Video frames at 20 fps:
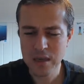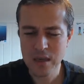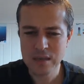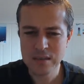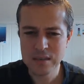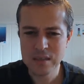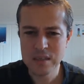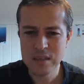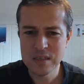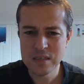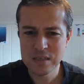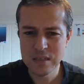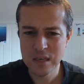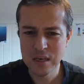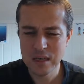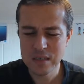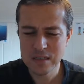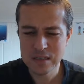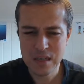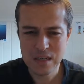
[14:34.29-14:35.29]
as easy and
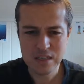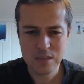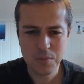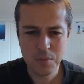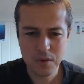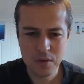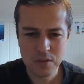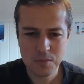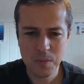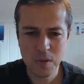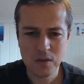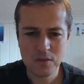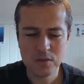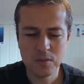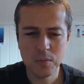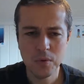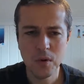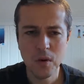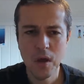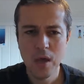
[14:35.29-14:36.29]
accessible as
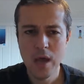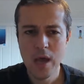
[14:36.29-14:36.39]
possible.